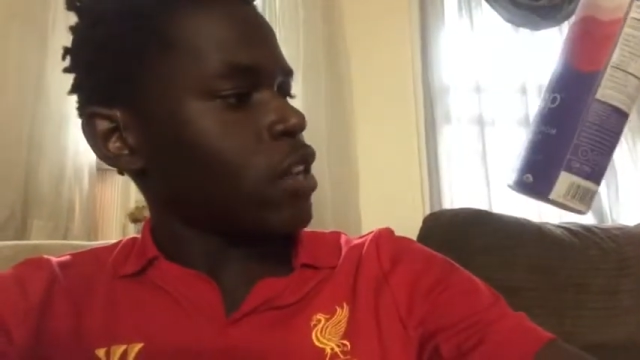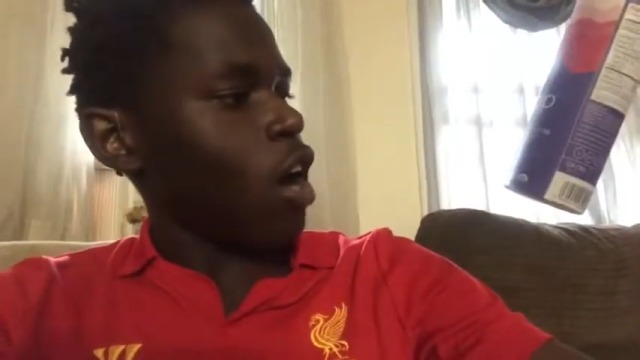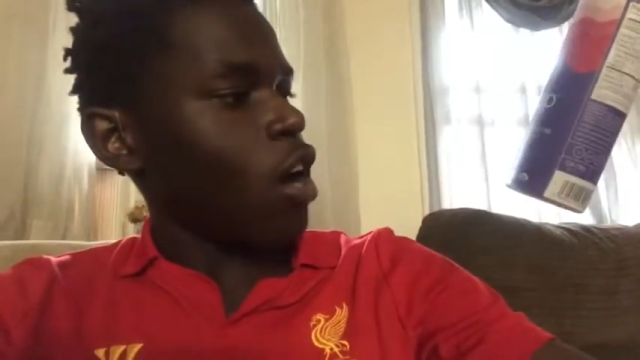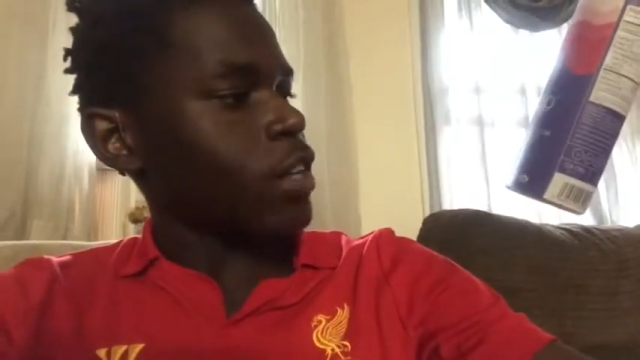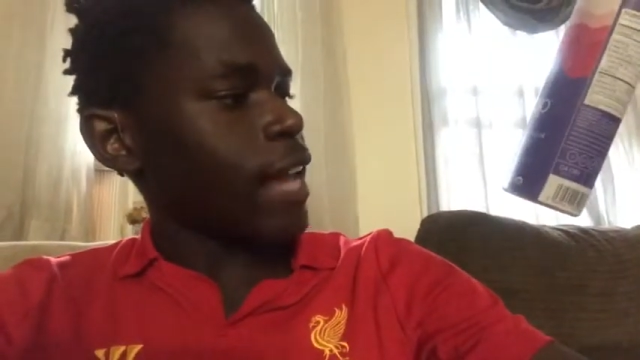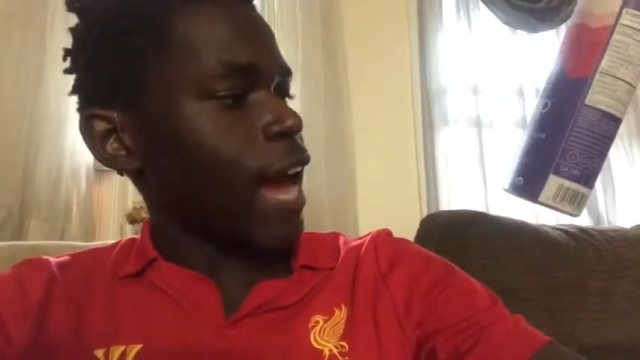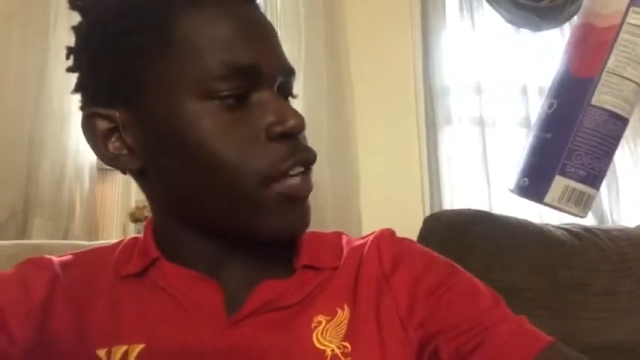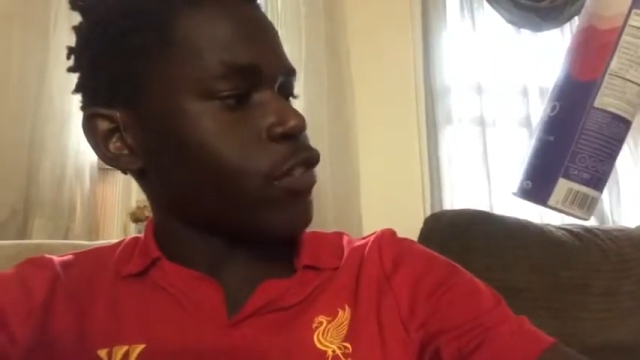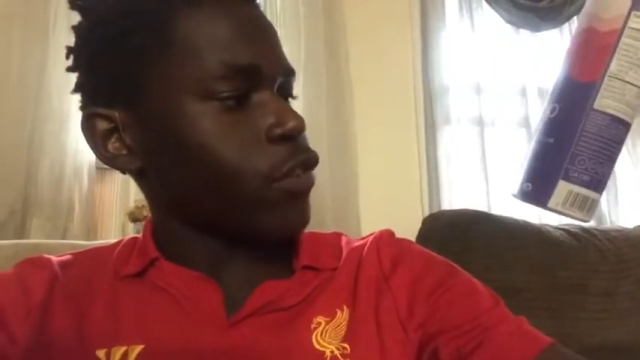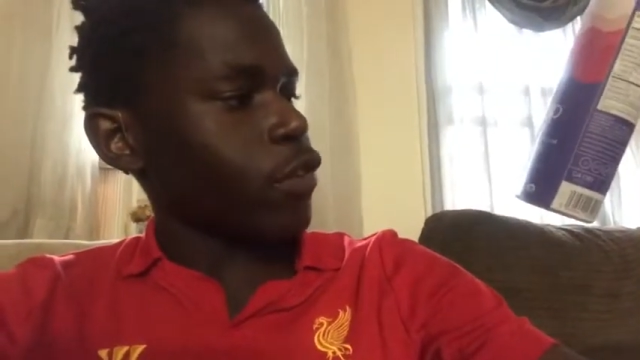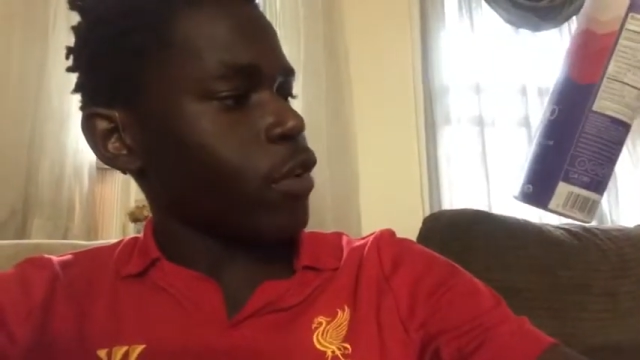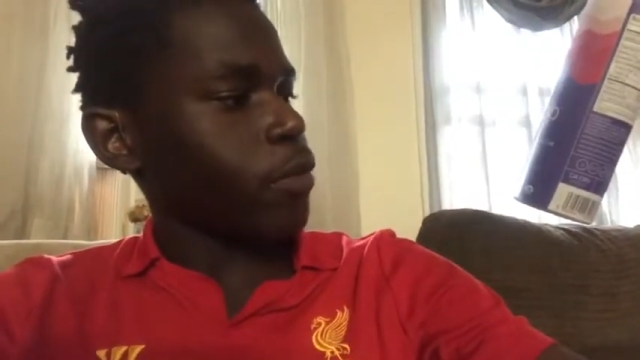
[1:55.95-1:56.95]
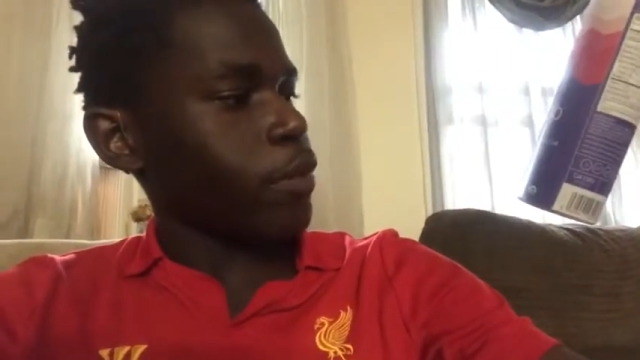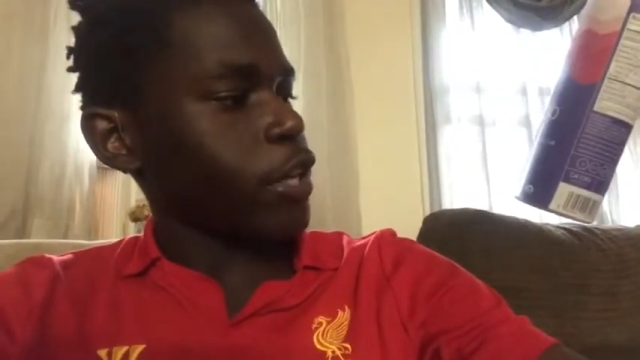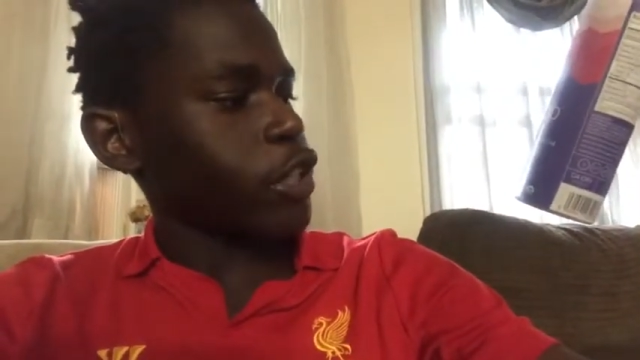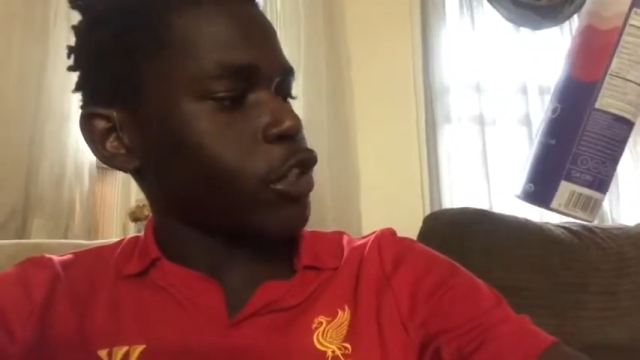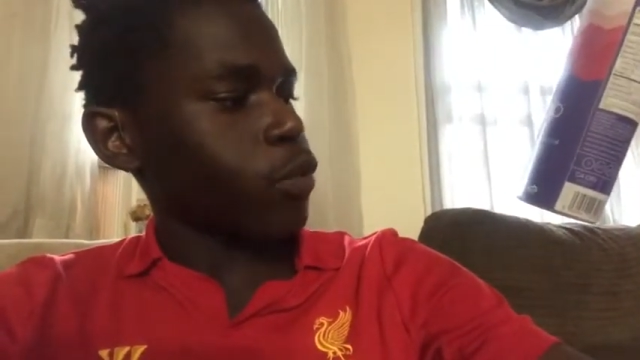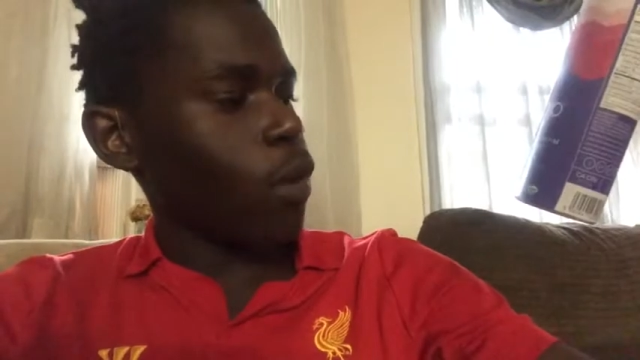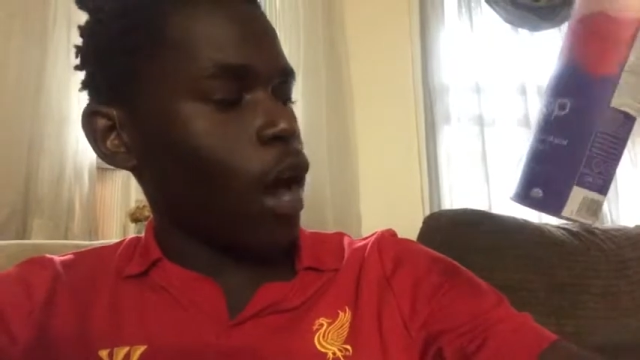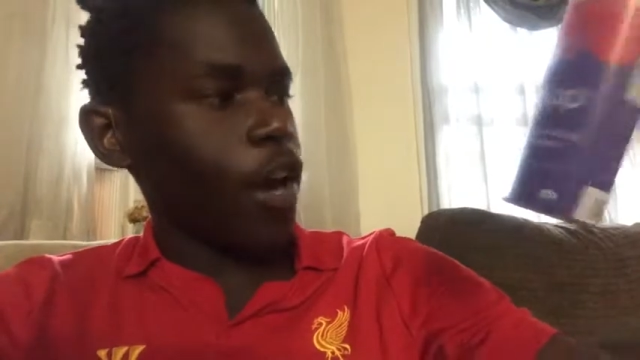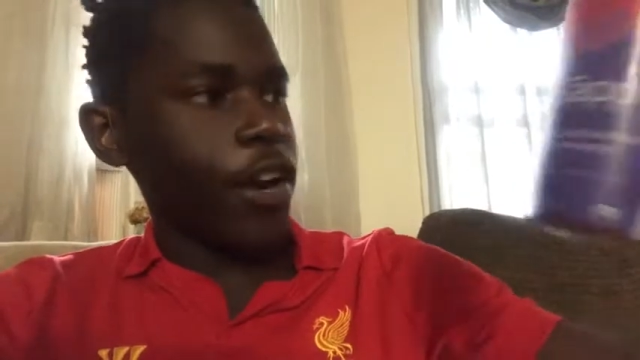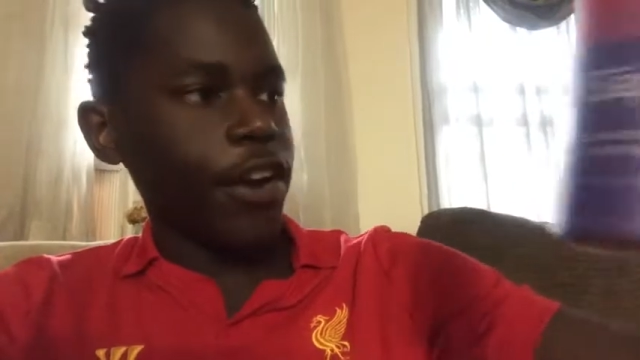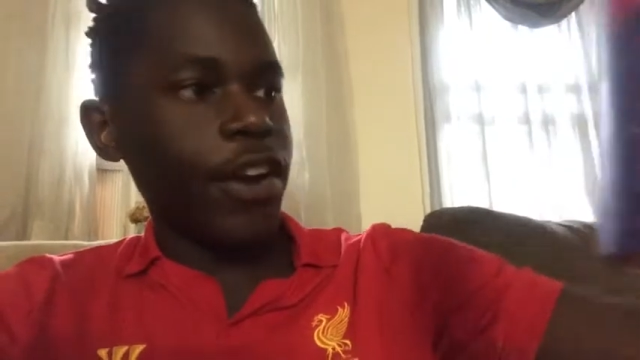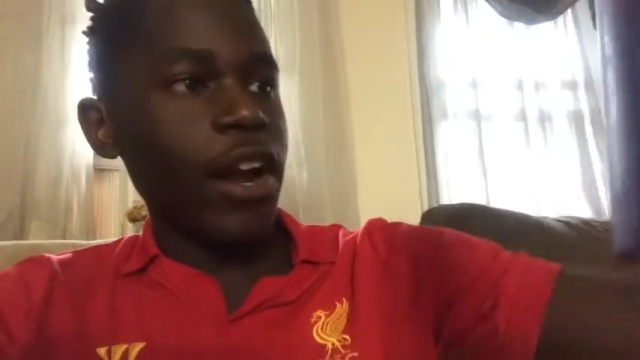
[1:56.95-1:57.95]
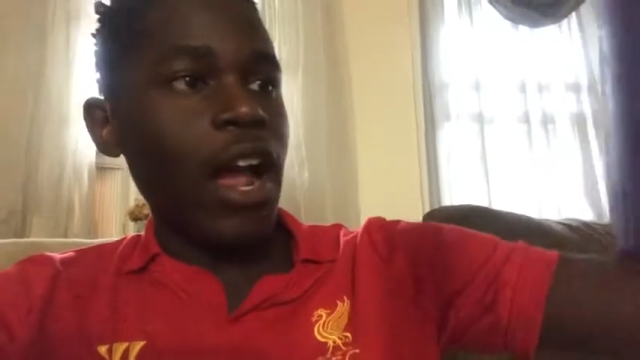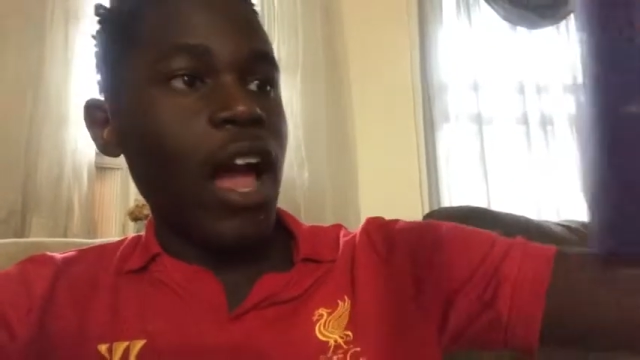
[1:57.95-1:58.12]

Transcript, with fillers: all natural birch water.